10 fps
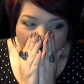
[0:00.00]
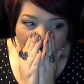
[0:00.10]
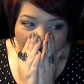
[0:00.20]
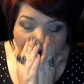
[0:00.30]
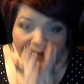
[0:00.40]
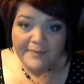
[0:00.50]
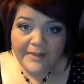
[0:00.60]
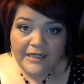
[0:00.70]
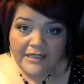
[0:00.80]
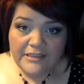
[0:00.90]
Oh my
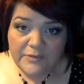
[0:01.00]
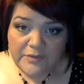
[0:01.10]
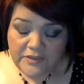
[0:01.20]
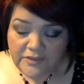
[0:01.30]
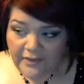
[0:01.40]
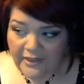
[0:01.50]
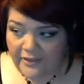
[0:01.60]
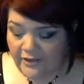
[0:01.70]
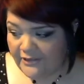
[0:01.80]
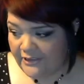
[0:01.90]
gosh, I'm so sorry I
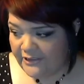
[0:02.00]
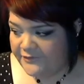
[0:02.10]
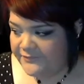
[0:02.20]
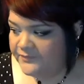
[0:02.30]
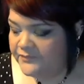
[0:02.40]
yawned at you.